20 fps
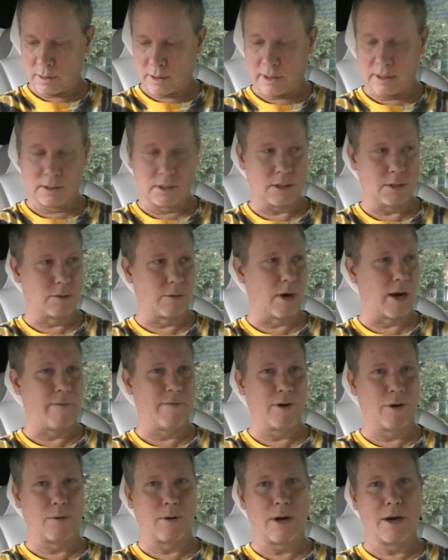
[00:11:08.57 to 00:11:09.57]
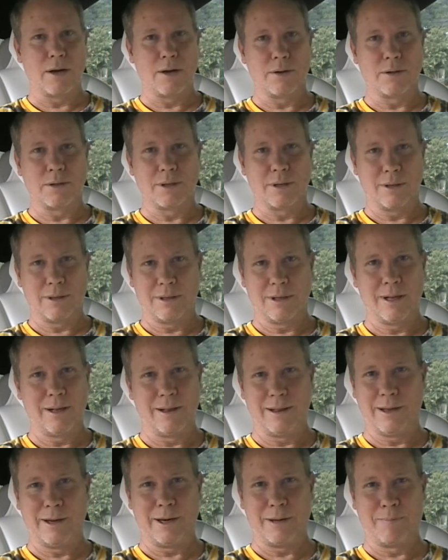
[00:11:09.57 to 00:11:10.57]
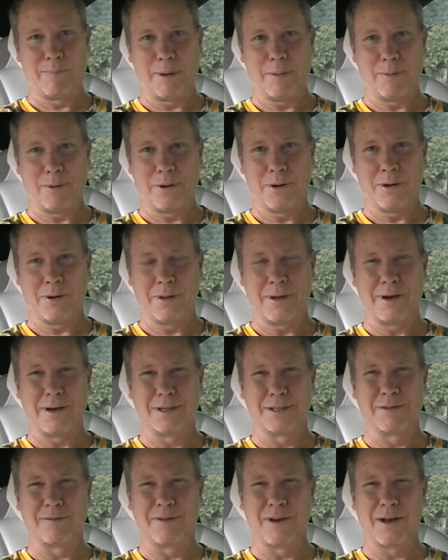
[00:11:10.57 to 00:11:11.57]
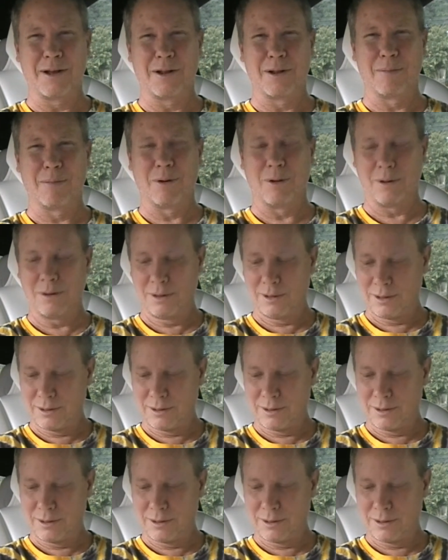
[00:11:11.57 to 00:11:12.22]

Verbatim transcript: And just driving around, letting people know that it's available.